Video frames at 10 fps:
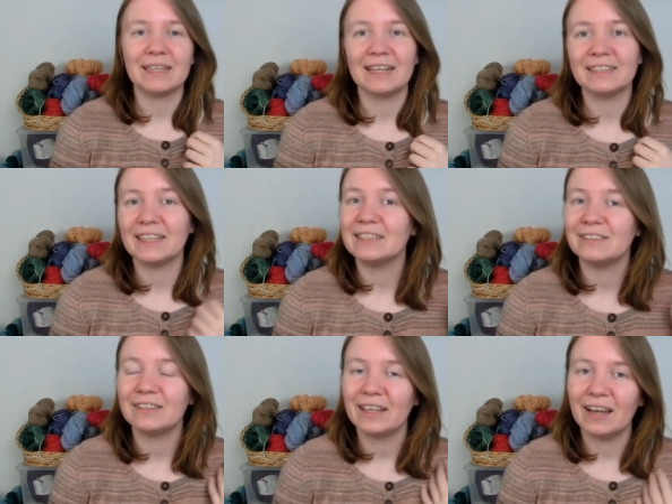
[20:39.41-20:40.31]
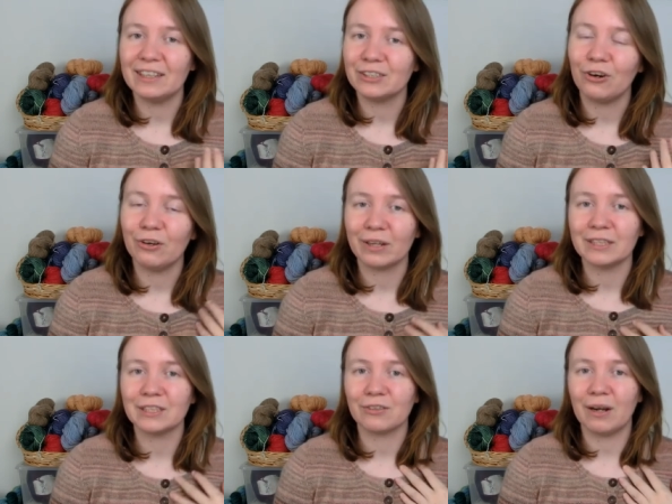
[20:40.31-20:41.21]
and yesterday I saw on
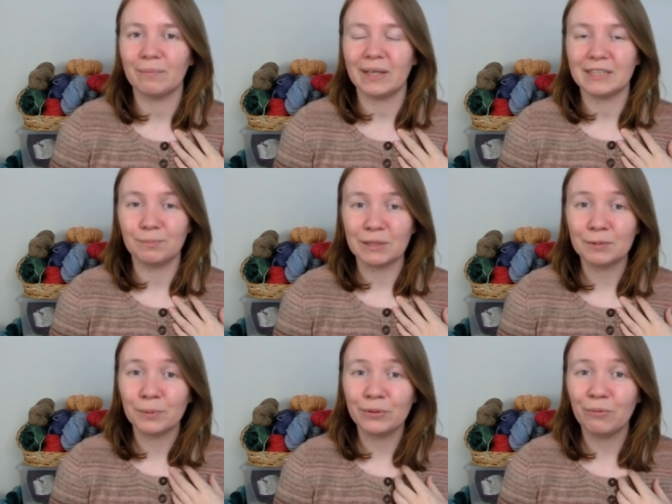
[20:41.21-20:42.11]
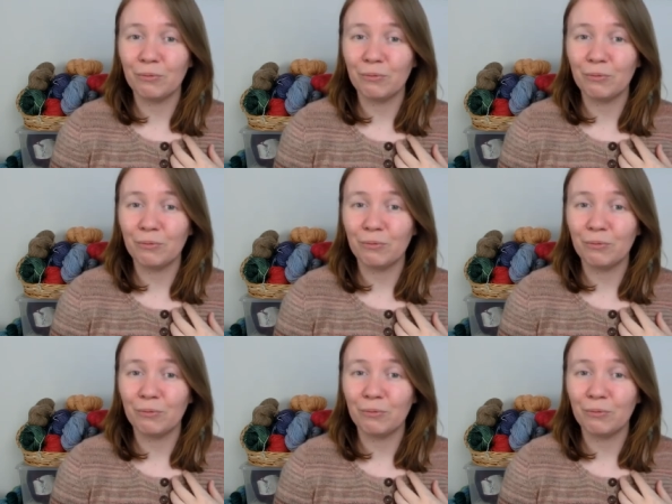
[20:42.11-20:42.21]
Instagram that Spinspul